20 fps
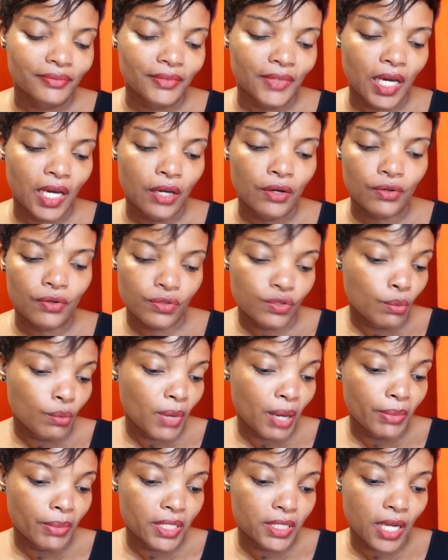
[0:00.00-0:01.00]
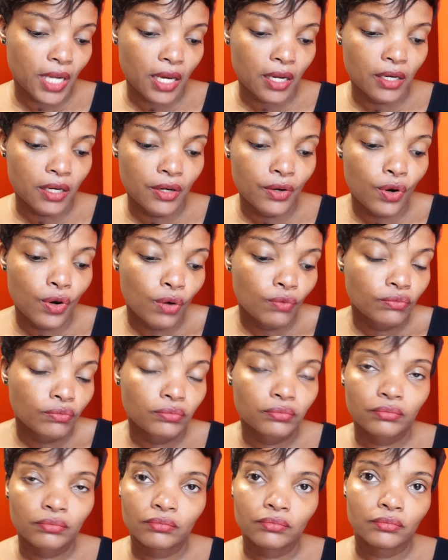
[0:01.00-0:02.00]
And Rocio Mom is like,
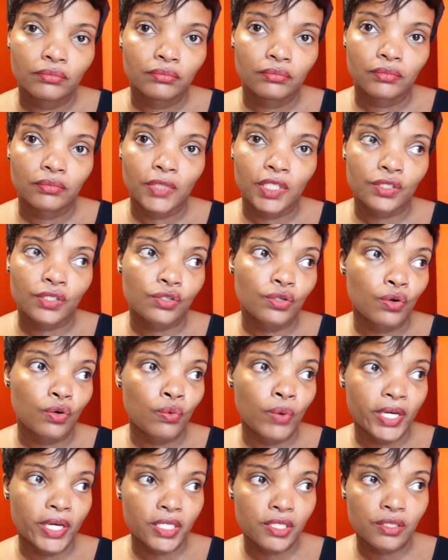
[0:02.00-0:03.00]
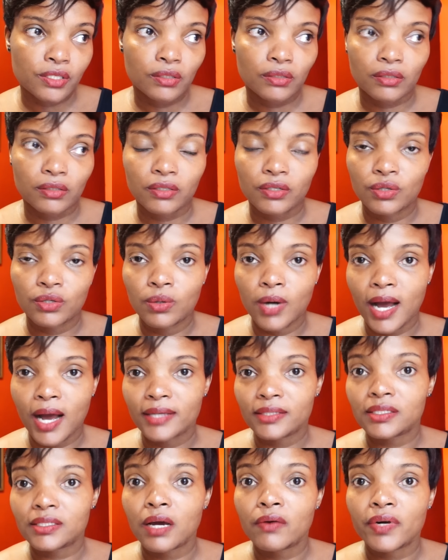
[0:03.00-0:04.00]
no, it's your question, you
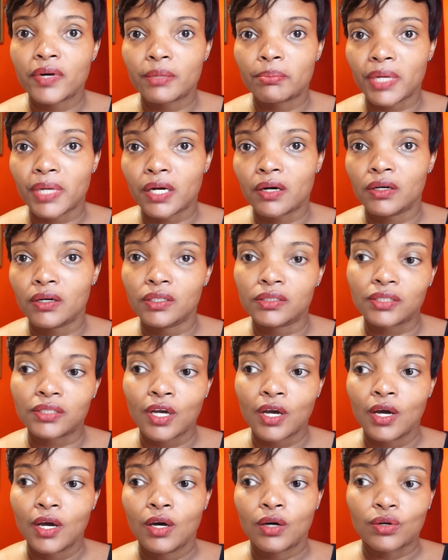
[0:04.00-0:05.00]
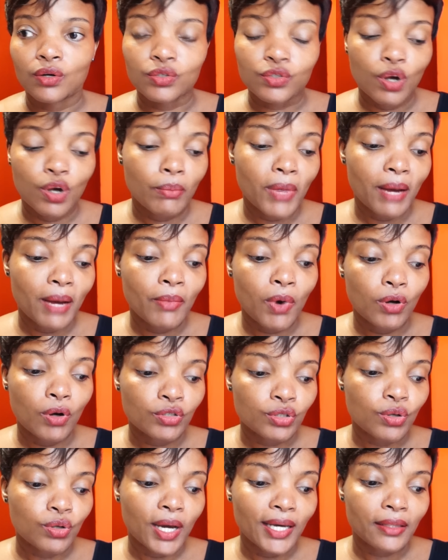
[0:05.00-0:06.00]
answer it, because Rocio Mom
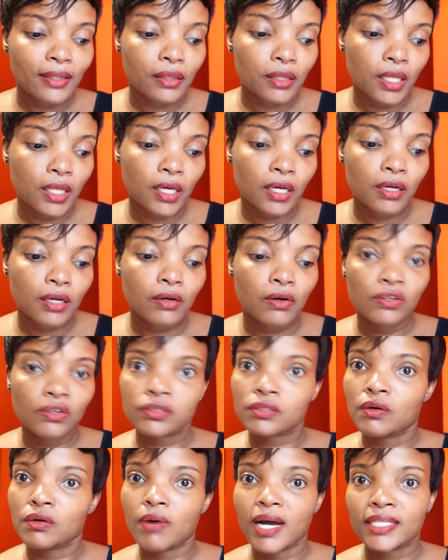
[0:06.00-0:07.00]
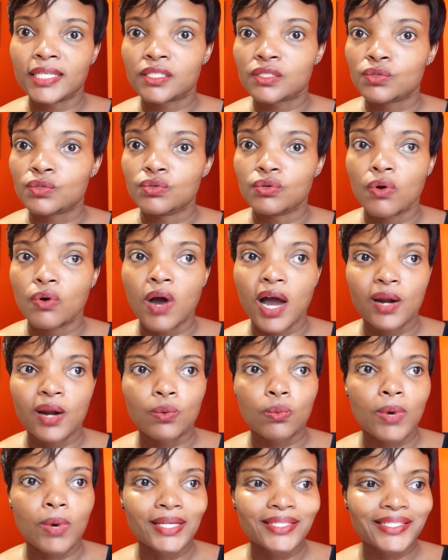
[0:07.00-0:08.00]
also, I think, also wants to know
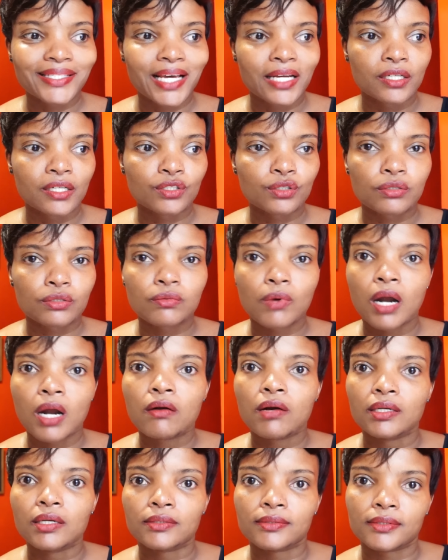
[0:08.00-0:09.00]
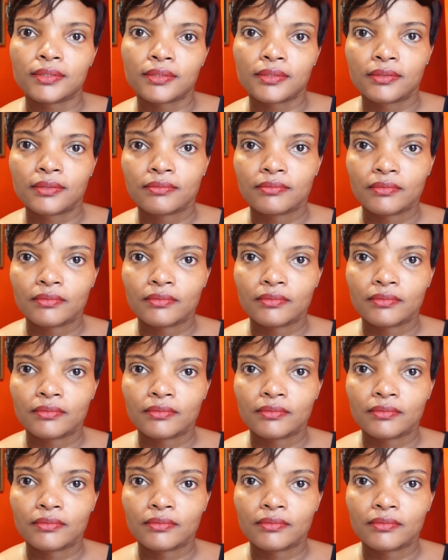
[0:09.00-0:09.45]
and wants an assurance.